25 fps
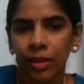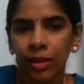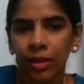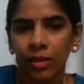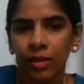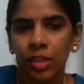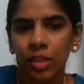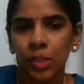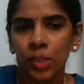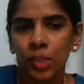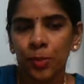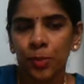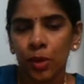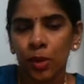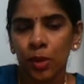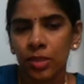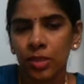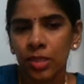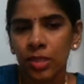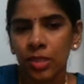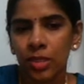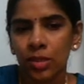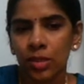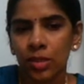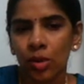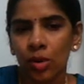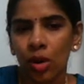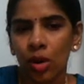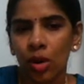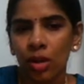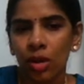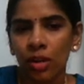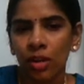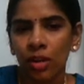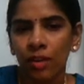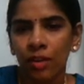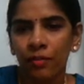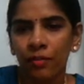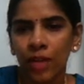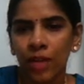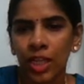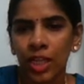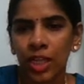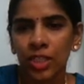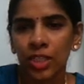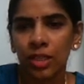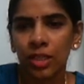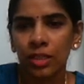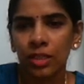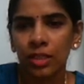This process is called
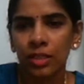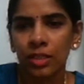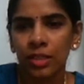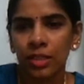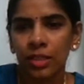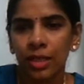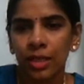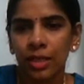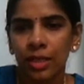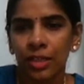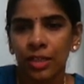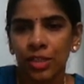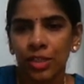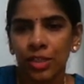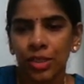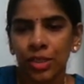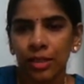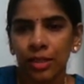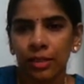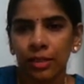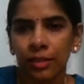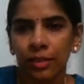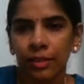fractional distillation.